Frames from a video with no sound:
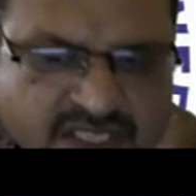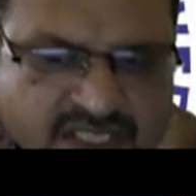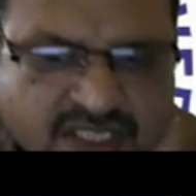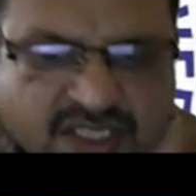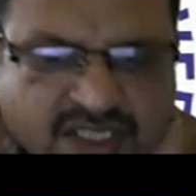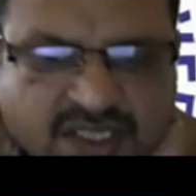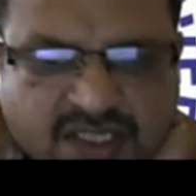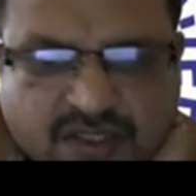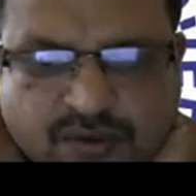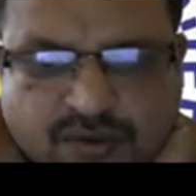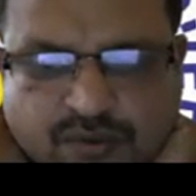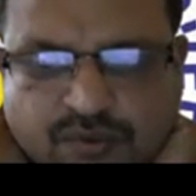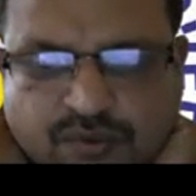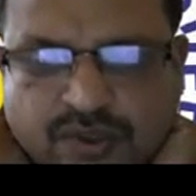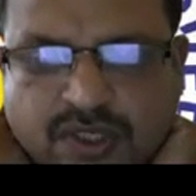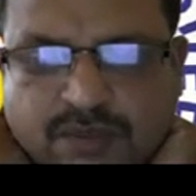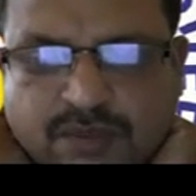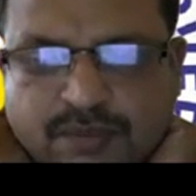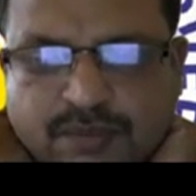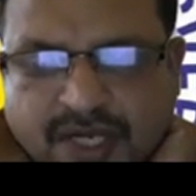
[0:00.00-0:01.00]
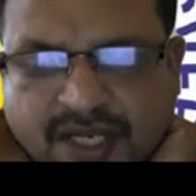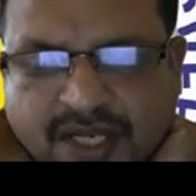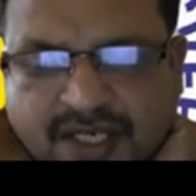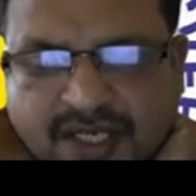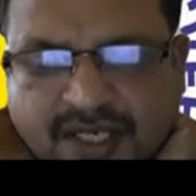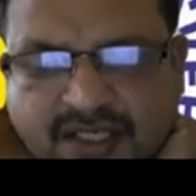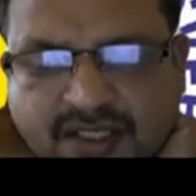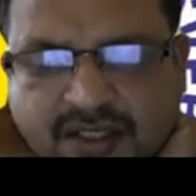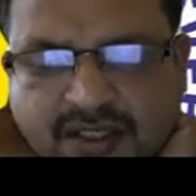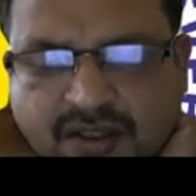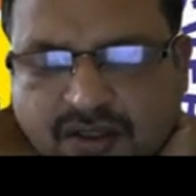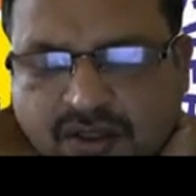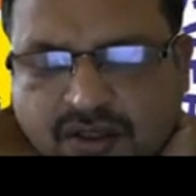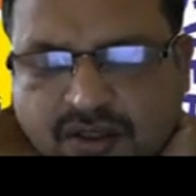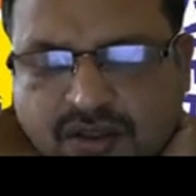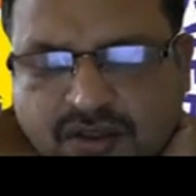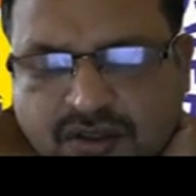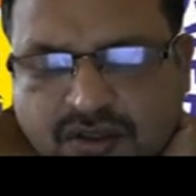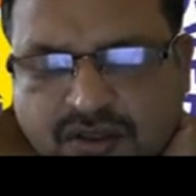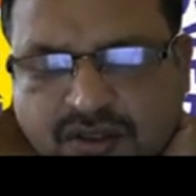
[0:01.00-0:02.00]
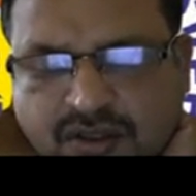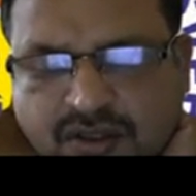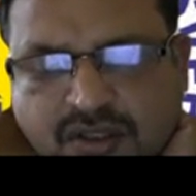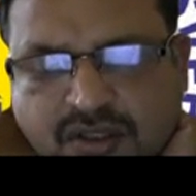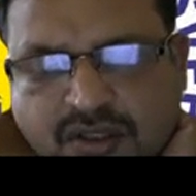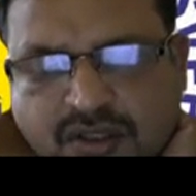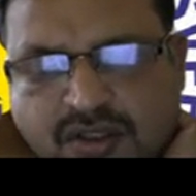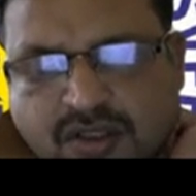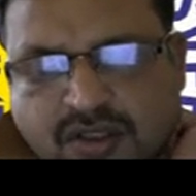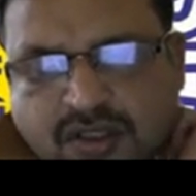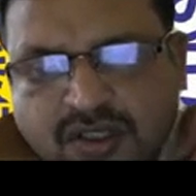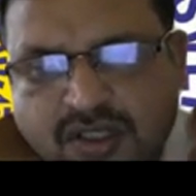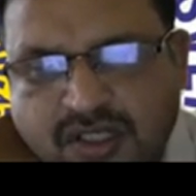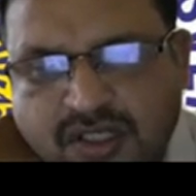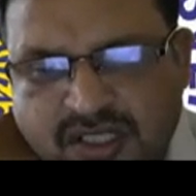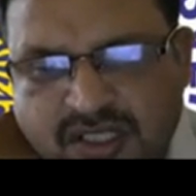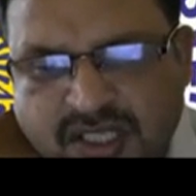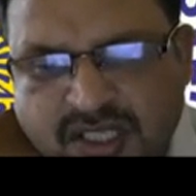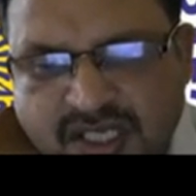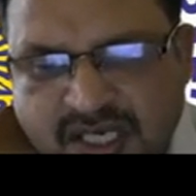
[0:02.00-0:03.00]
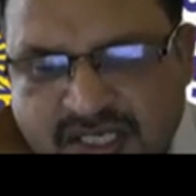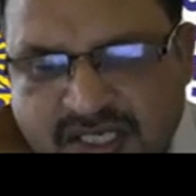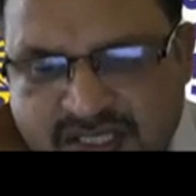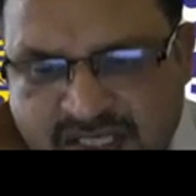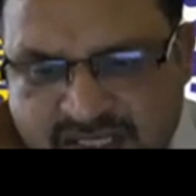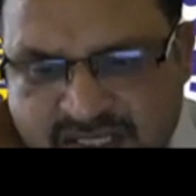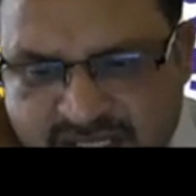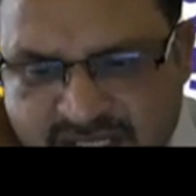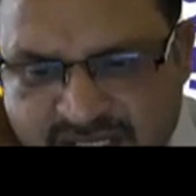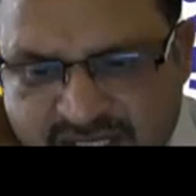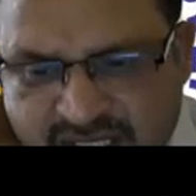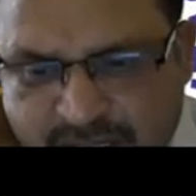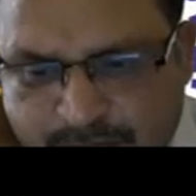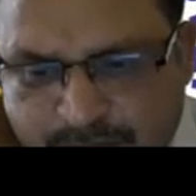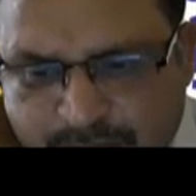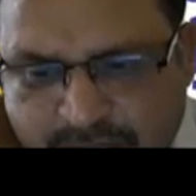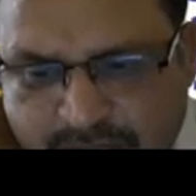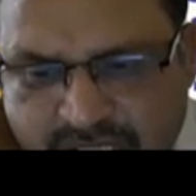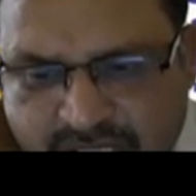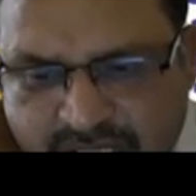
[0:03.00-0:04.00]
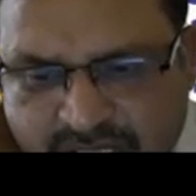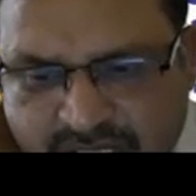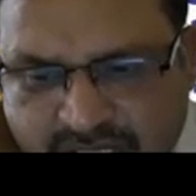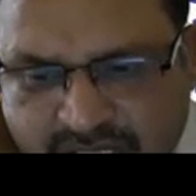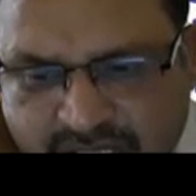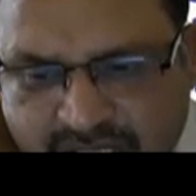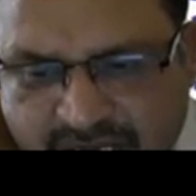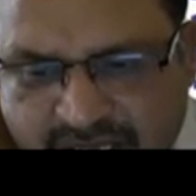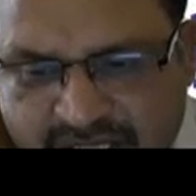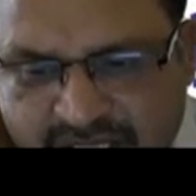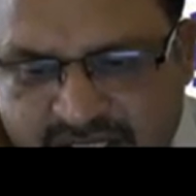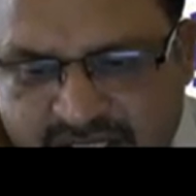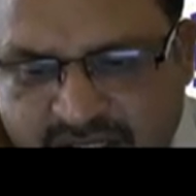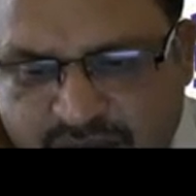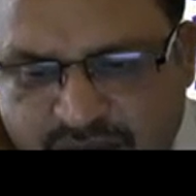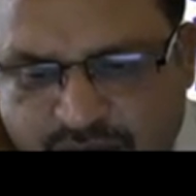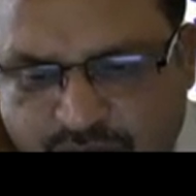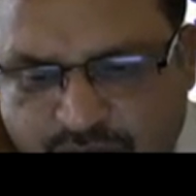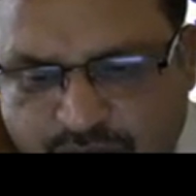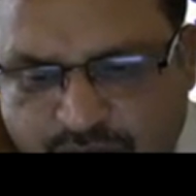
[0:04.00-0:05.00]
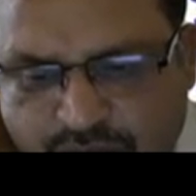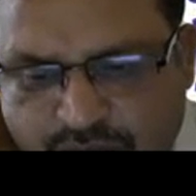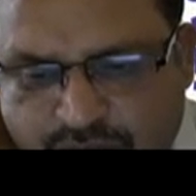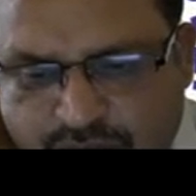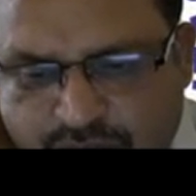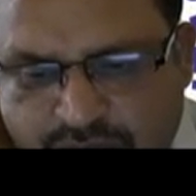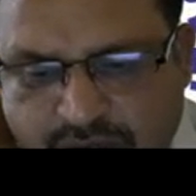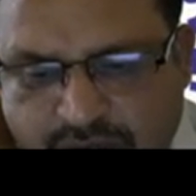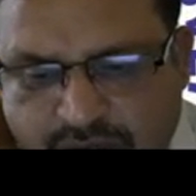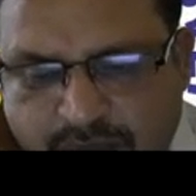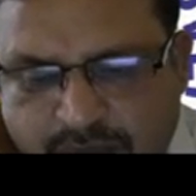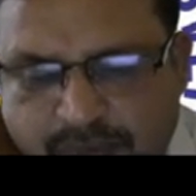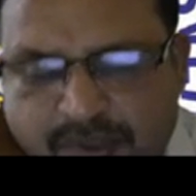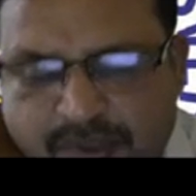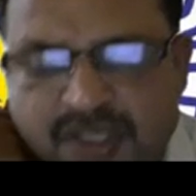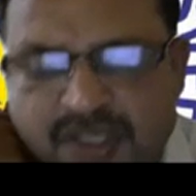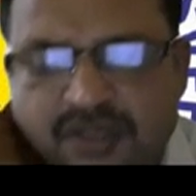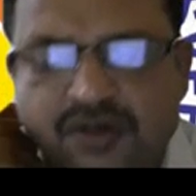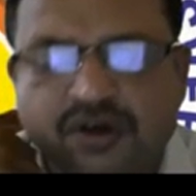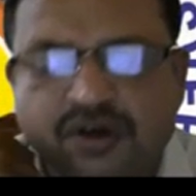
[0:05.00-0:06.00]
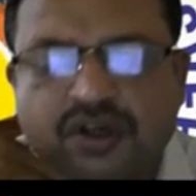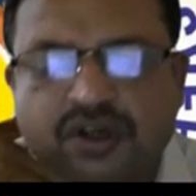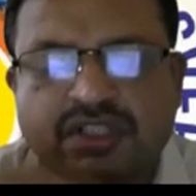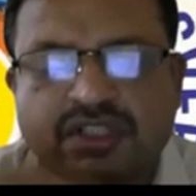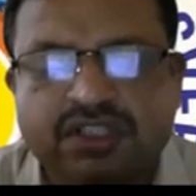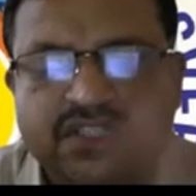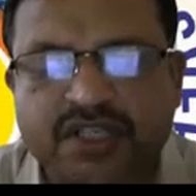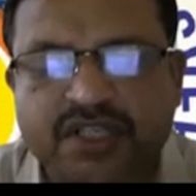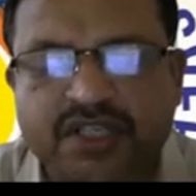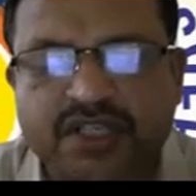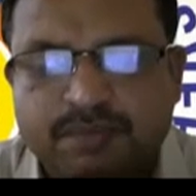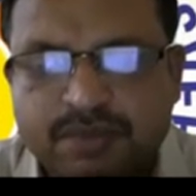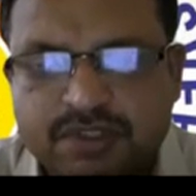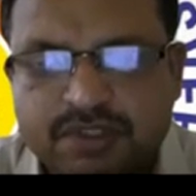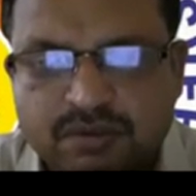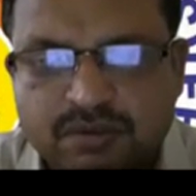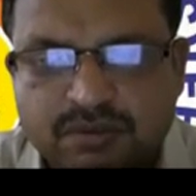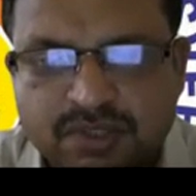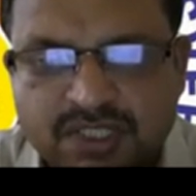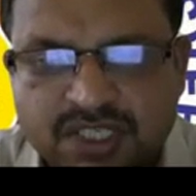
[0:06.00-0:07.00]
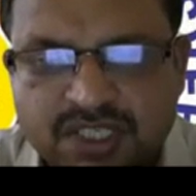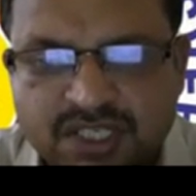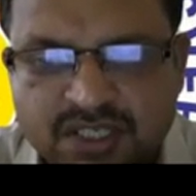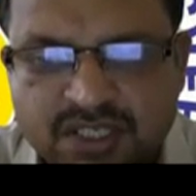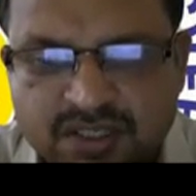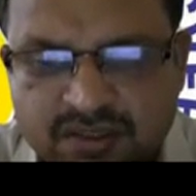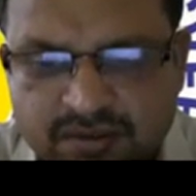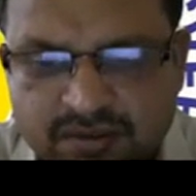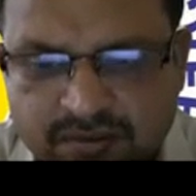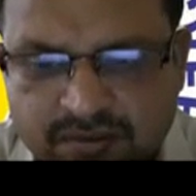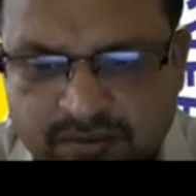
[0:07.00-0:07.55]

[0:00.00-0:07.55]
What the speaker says: teeth will break, or there are chances that fatigue crack is going to develop on the surface of the gear.